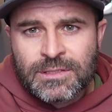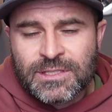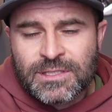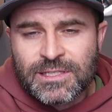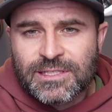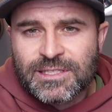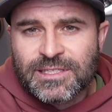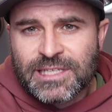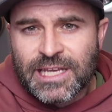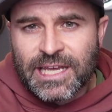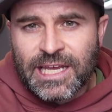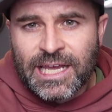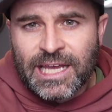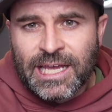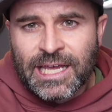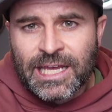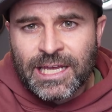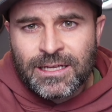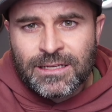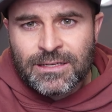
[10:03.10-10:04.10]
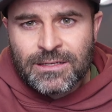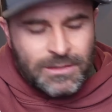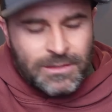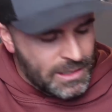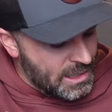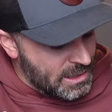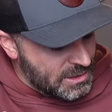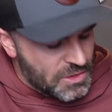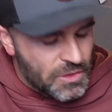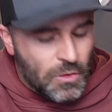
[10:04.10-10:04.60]
the C,
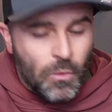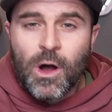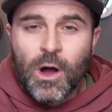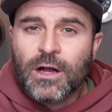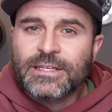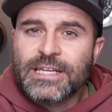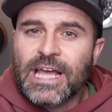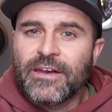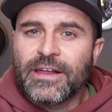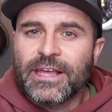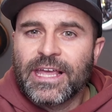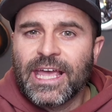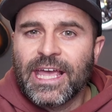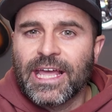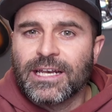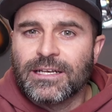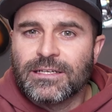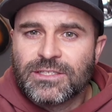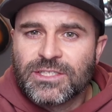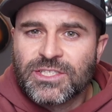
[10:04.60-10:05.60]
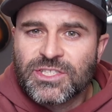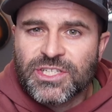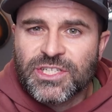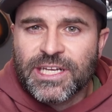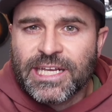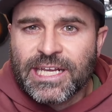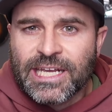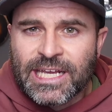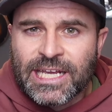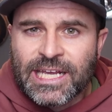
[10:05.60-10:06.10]
to the walk down again.
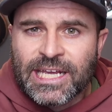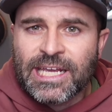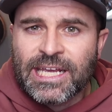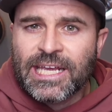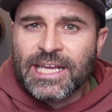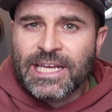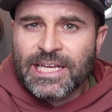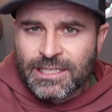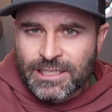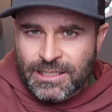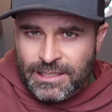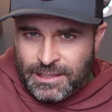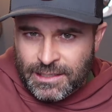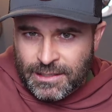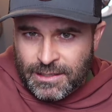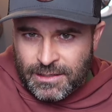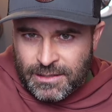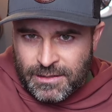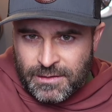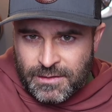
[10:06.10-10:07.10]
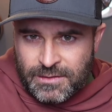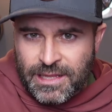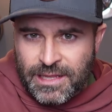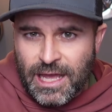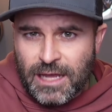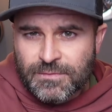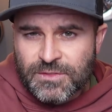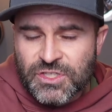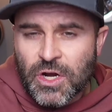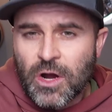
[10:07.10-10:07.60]
G, the
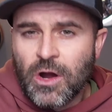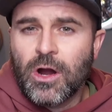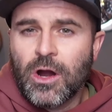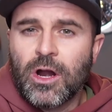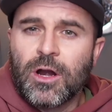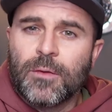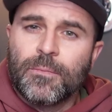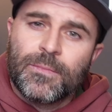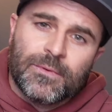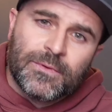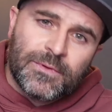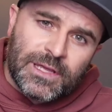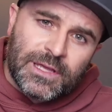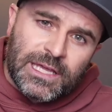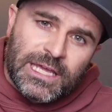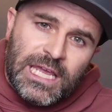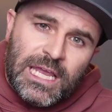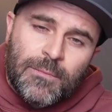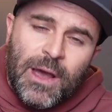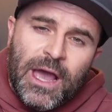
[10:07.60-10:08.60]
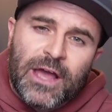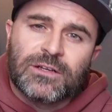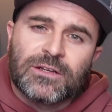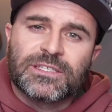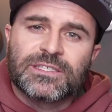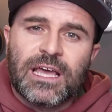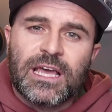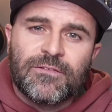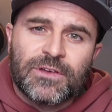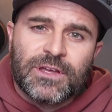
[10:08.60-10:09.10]
F sharp, E minor
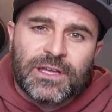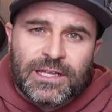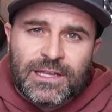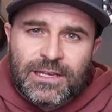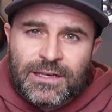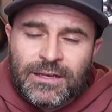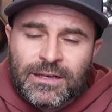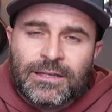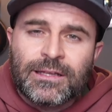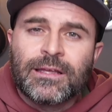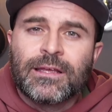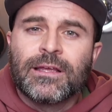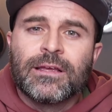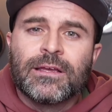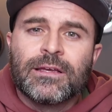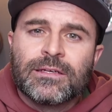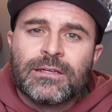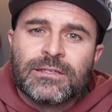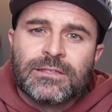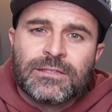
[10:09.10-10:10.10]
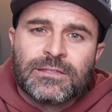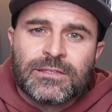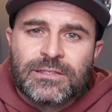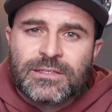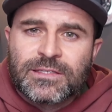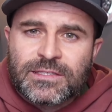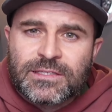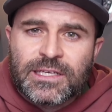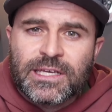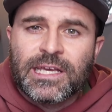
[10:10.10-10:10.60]
7,
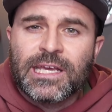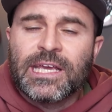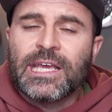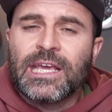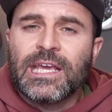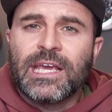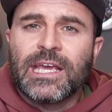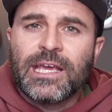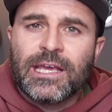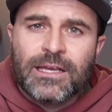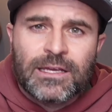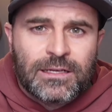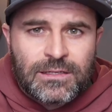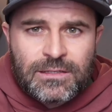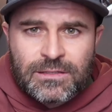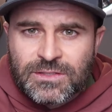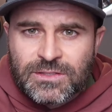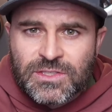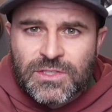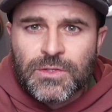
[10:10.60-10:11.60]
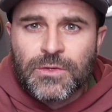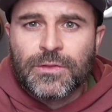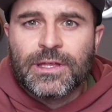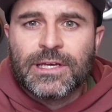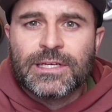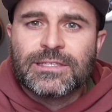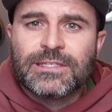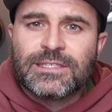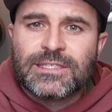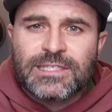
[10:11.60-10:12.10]
C, to
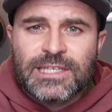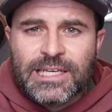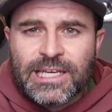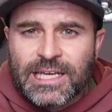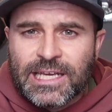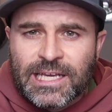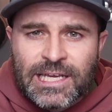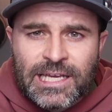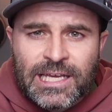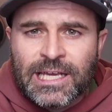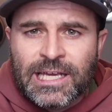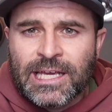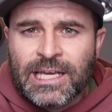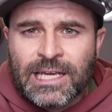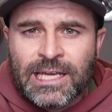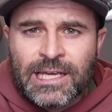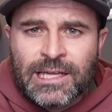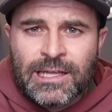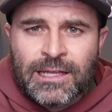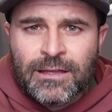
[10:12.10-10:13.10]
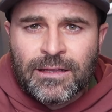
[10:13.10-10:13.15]
the D,